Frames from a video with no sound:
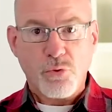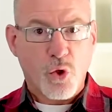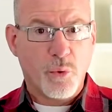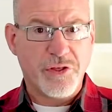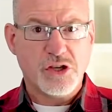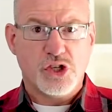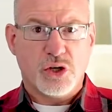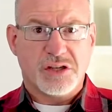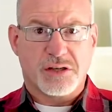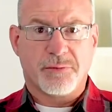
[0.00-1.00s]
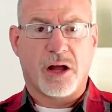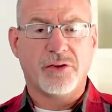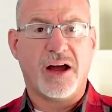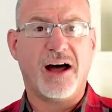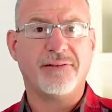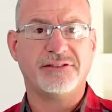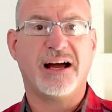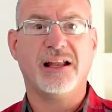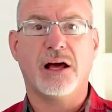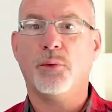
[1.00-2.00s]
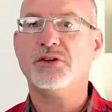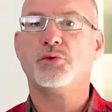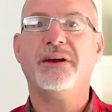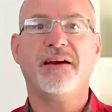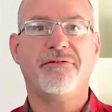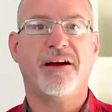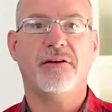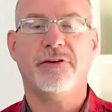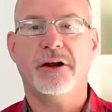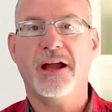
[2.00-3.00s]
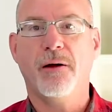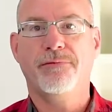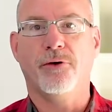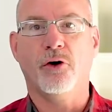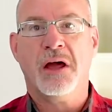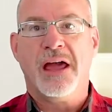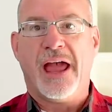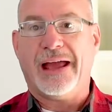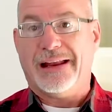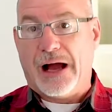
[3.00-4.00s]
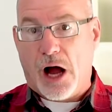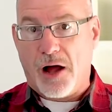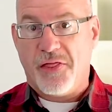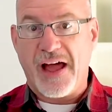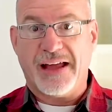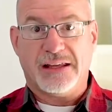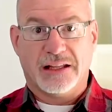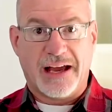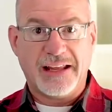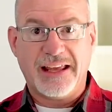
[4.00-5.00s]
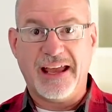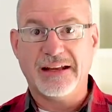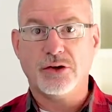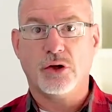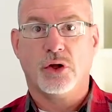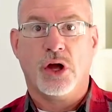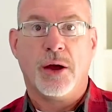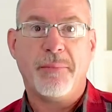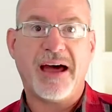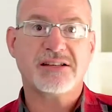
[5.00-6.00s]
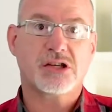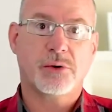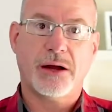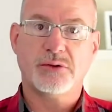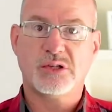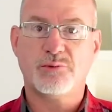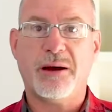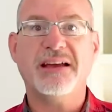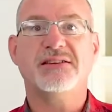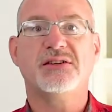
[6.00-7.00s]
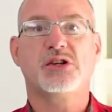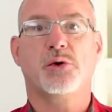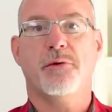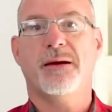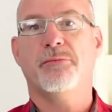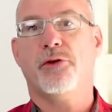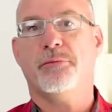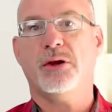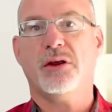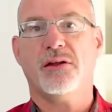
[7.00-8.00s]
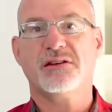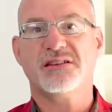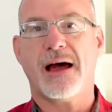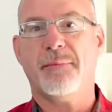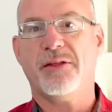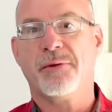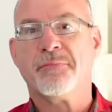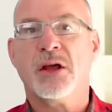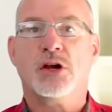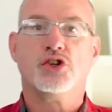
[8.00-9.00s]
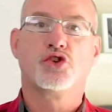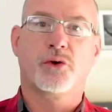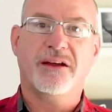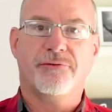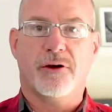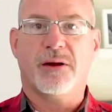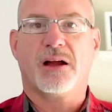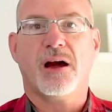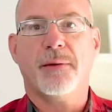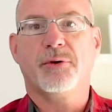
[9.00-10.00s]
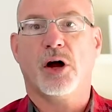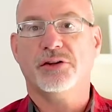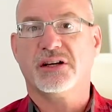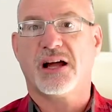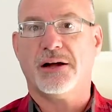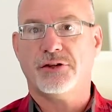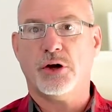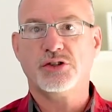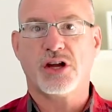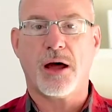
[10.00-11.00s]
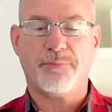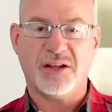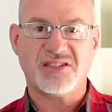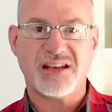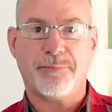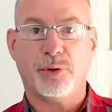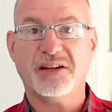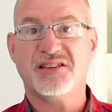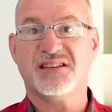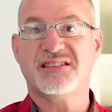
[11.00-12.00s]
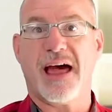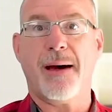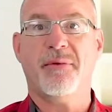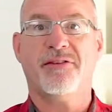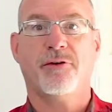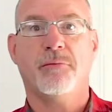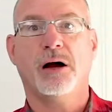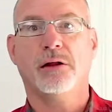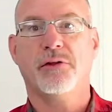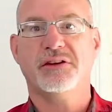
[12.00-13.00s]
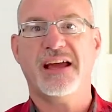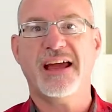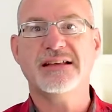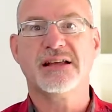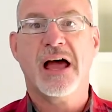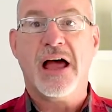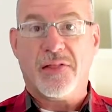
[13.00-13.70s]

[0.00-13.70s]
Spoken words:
within Judaism called Havdalah, which we have found very helpful. And on that, you light a candle, pass around spices to remember the beauty of the Sabbath, drink from a cup called a Kadosh cup that separates the Sabbath from all other days.